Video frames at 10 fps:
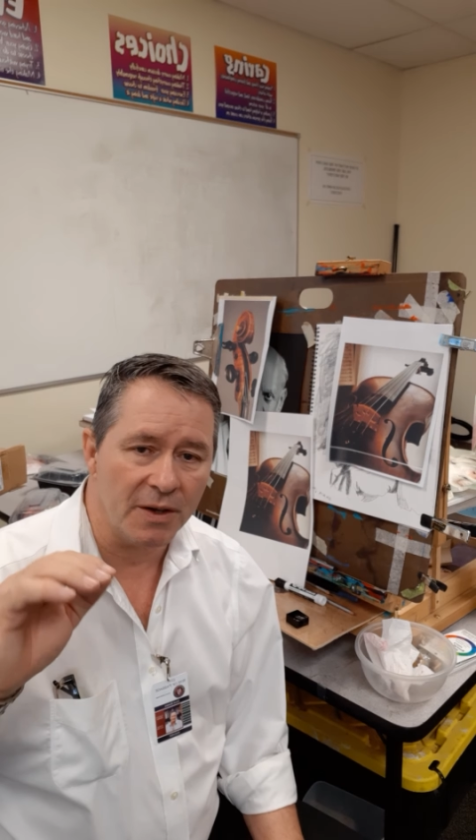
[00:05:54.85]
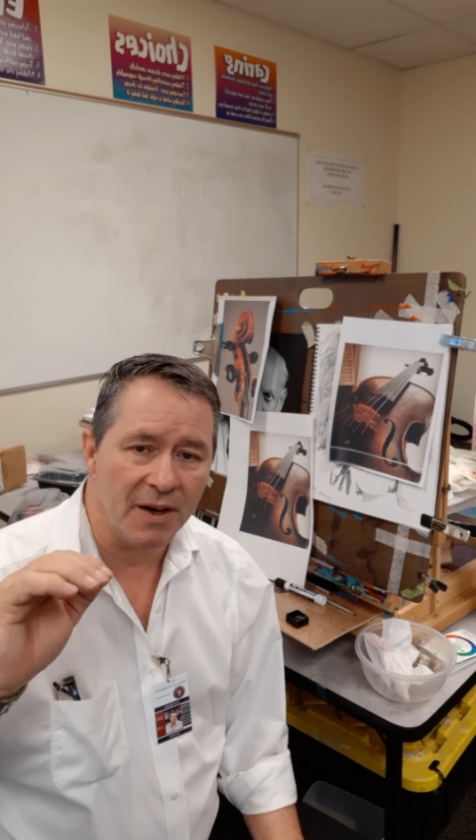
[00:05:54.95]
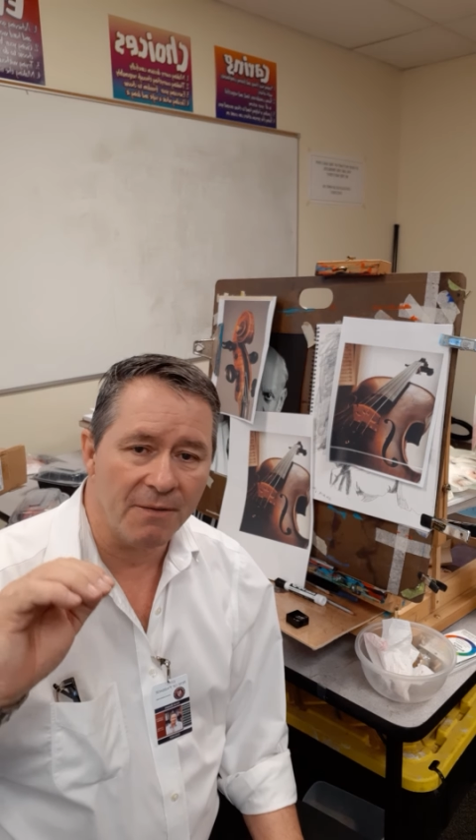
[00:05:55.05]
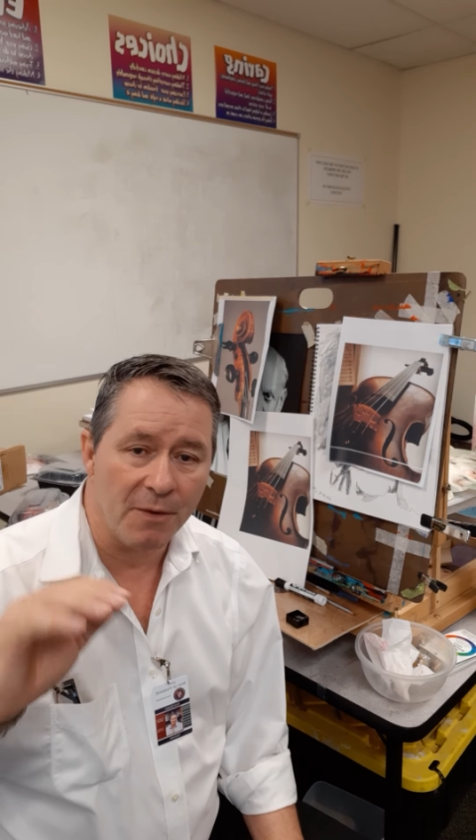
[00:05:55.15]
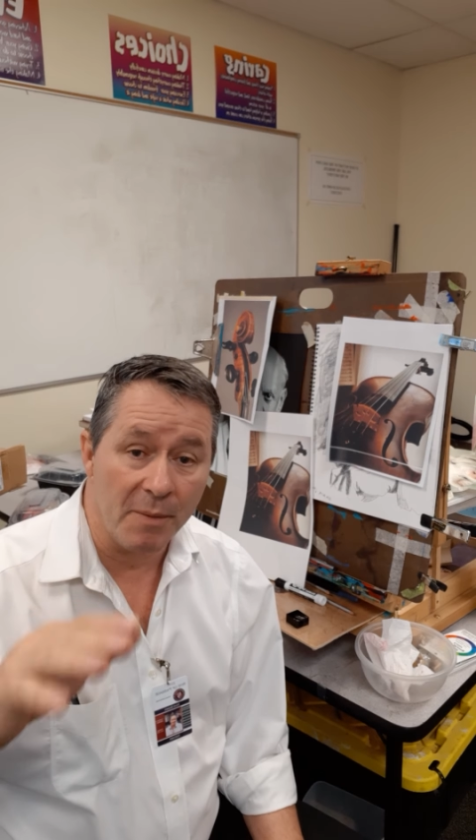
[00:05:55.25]
and
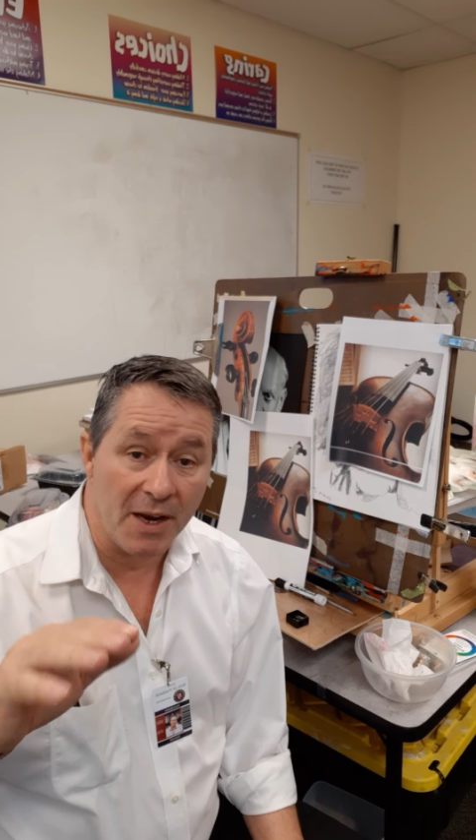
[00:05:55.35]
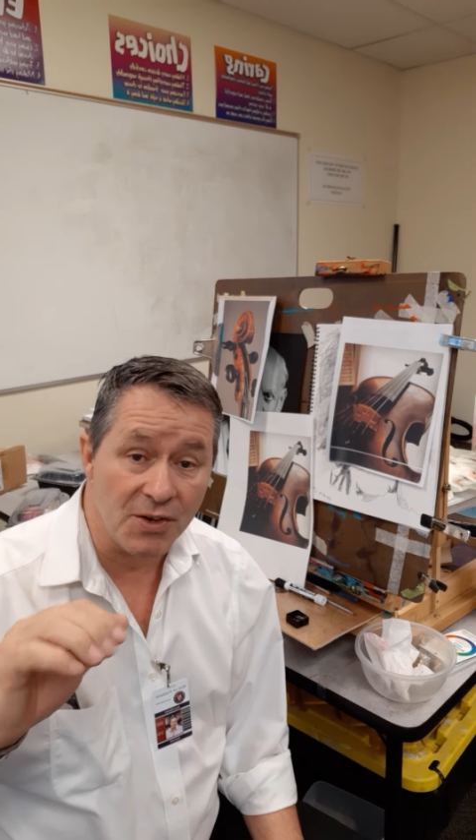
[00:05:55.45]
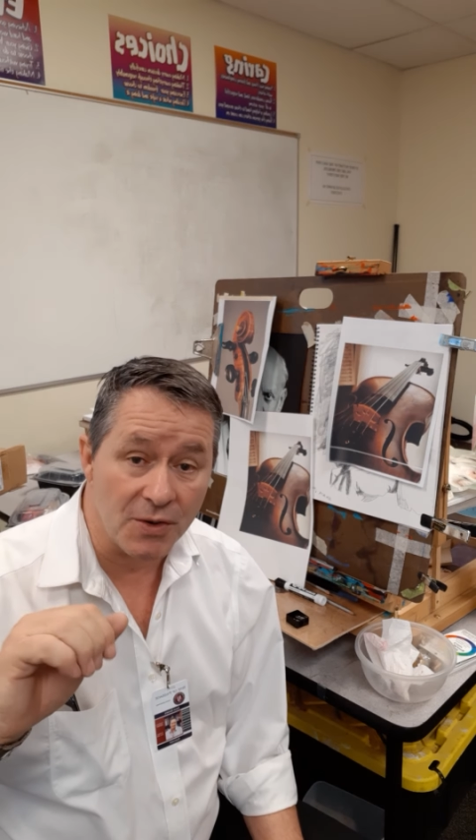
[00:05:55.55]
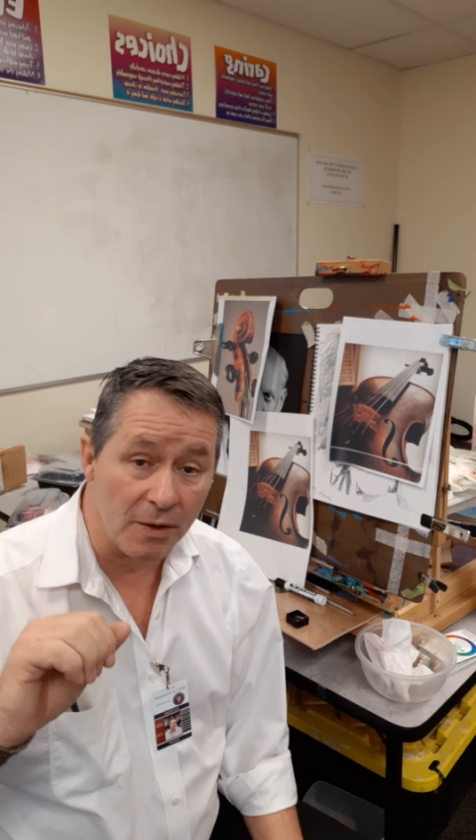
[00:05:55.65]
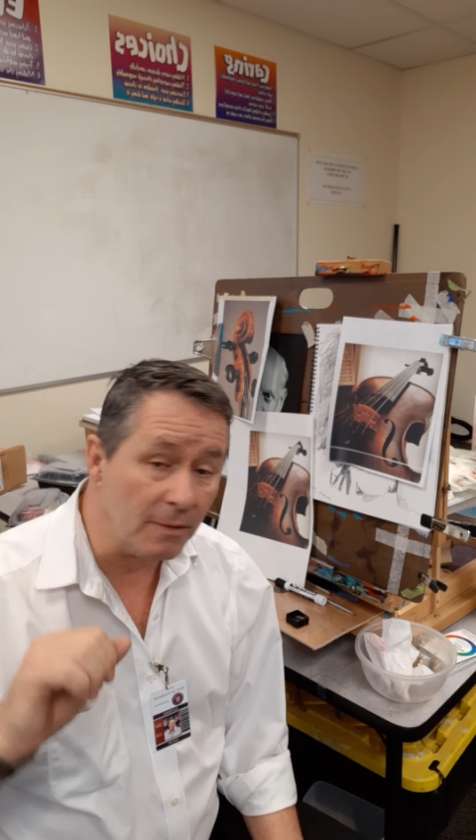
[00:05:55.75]

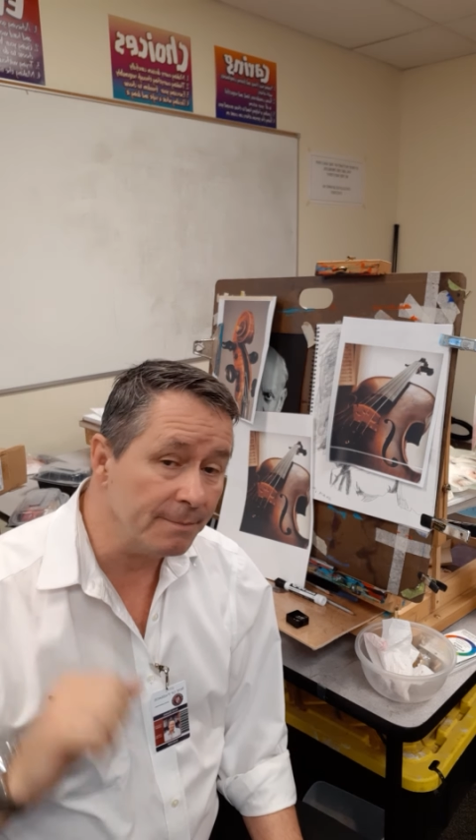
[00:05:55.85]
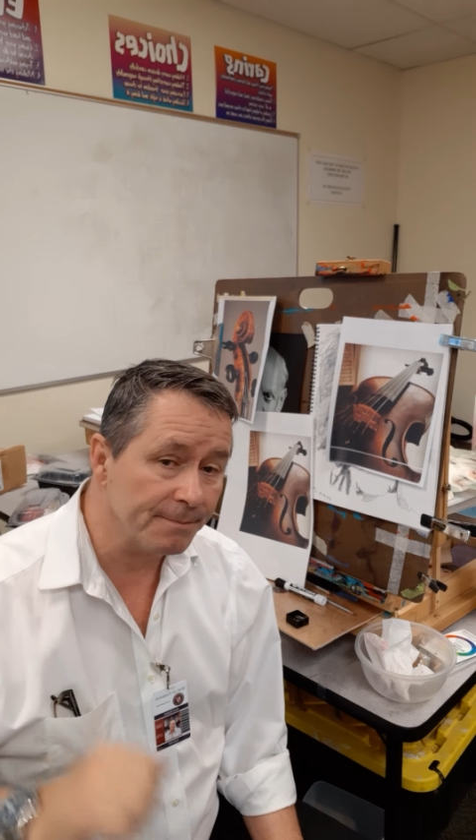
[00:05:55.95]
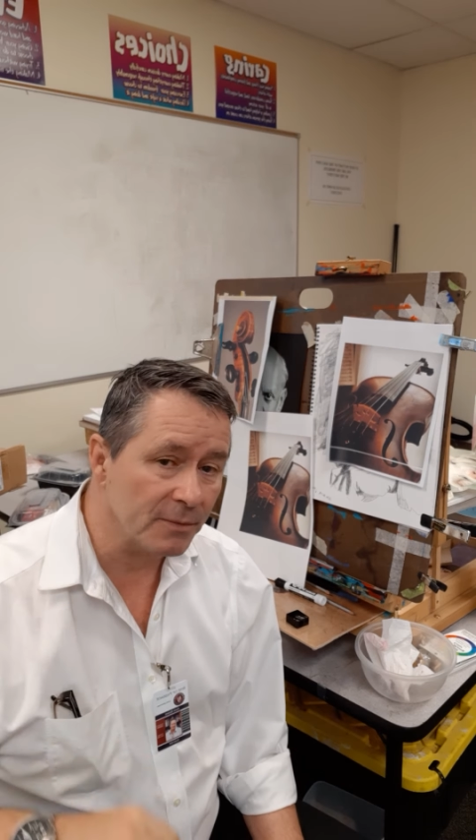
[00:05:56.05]
informational,